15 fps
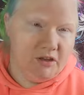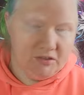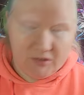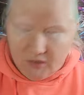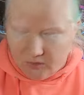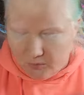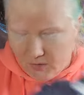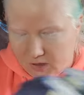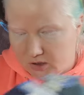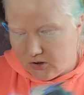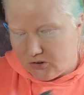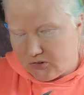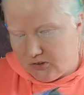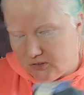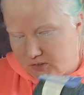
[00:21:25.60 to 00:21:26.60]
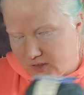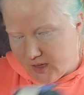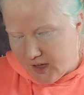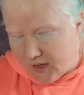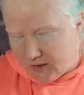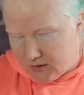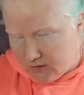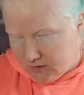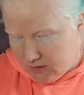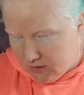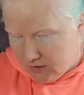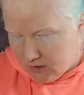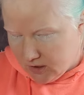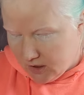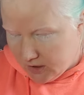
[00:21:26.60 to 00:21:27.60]
not to give my energy to that.
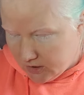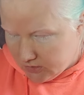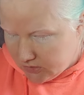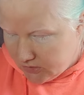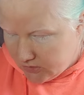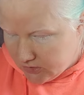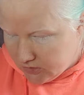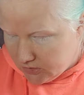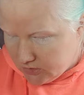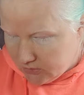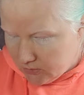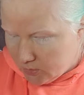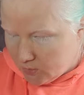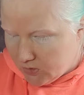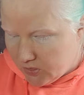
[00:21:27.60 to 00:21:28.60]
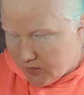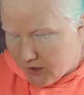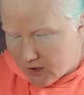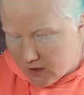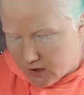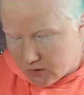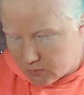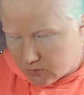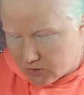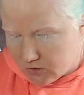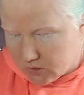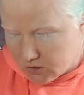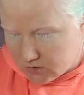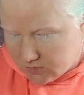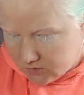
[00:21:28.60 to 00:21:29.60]
I still, even with that, got a really
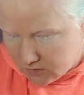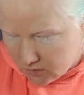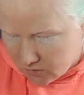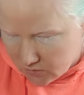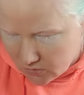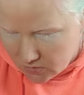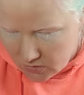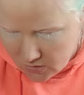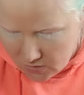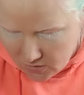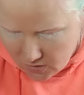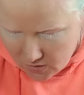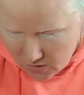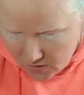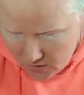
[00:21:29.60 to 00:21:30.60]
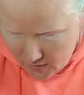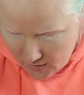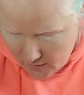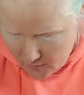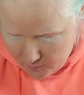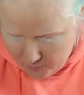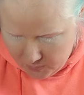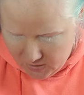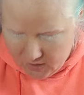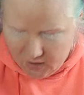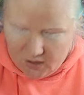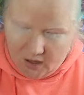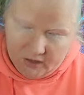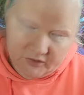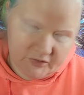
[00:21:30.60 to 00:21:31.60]
good deal uh,
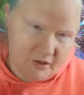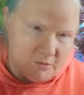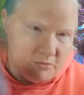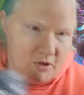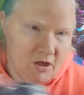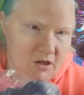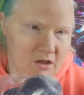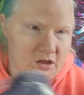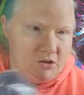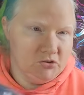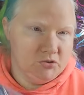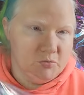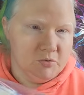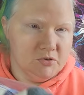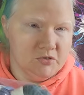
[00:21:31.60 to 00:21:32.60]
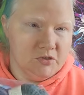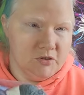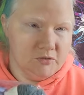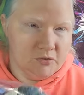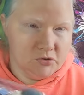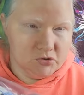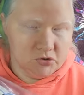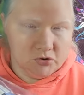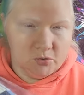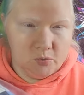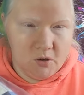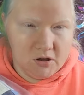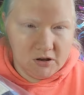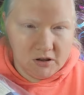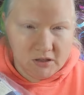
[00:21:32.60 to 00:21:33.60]
because I'm not 100% for sure
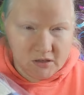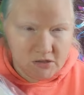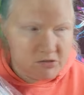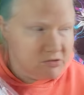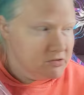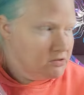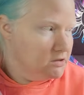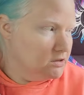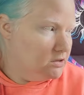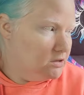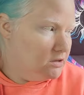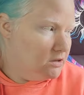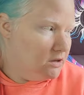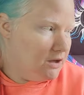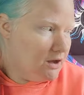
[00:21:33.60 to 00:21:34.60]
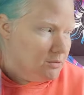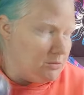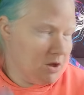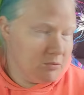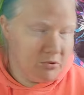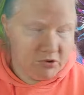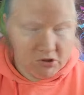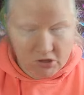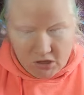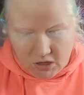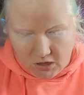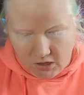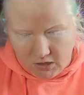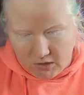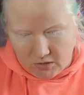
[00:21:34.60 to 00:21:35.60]
what it is. I'm not putting
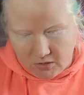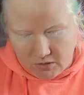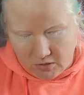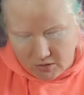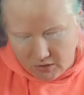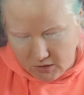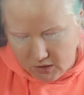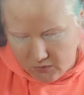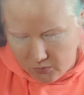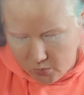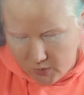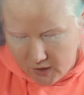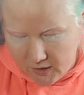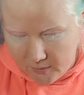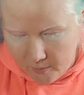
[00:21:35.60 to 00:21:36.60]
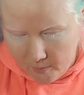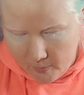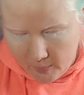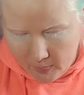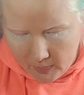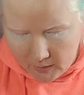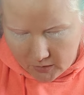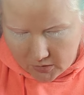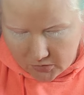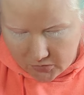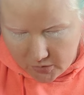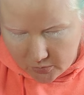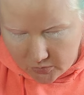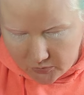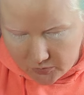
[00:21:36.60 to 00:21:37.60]
it in the giveaway because
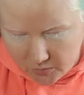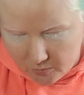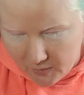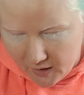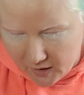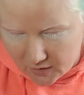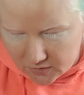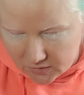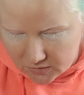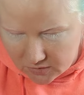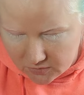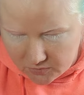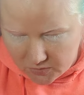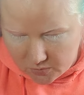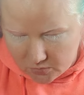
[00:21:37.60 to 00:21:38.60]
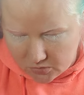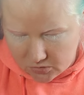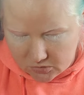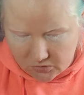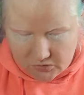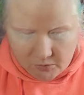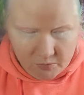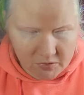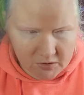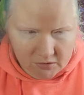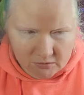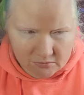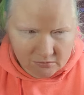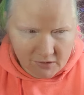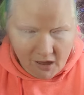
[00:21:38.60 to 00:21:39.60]
I would feel bad if it were
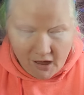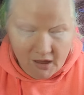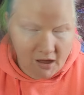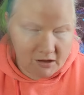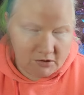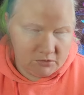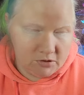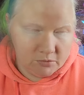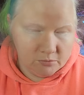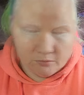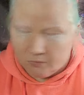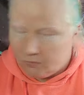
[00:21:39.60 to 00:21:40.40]
something, I, I don't know.